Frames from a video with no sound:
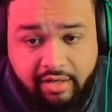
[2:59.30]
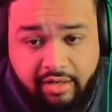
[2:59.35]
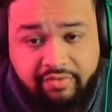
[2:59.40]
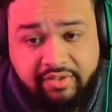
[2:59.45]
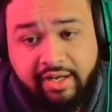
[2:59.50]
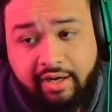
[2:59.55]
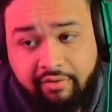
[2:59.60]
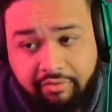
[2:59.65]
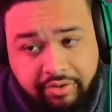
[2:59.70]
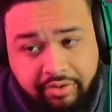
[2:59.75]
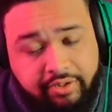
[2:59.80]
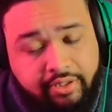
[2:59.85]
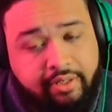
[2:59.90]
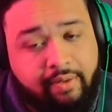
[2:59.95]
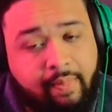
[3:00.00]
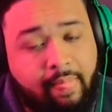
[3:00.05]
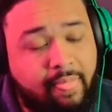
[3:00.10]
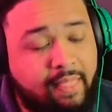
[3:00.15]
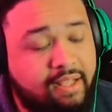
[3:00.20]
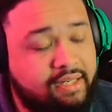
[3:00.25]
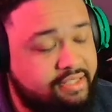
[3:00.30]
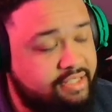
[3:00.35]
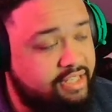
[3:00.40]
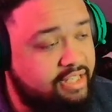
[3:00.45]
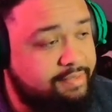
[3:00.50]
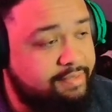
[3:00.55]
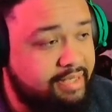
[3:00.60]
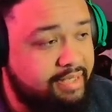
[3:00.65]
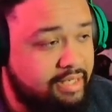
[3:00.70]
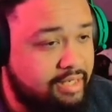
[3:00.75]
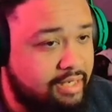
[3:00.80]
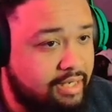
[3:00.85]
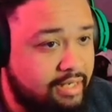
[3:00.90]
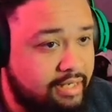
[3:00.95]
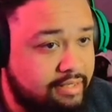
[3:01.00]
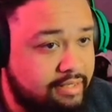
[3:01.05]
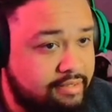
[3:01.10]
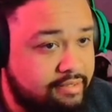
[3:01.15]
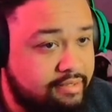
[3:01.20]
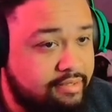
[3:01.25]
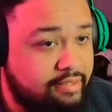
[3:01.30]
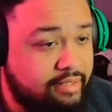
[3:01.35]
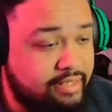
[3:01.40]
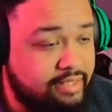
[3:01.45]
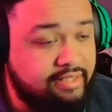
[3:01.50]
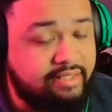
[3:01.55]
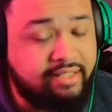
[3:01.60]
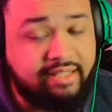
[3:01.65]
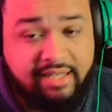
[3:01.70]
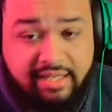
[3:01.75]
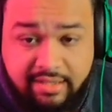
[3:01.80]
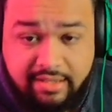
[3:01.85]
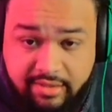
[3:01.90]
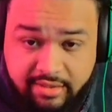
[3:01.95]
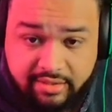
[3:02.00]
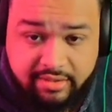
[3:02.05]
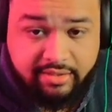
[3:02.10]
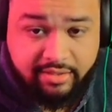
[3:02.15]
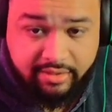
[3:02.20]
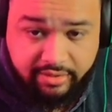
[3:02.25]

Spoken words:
to everything. Just because it's the easiest this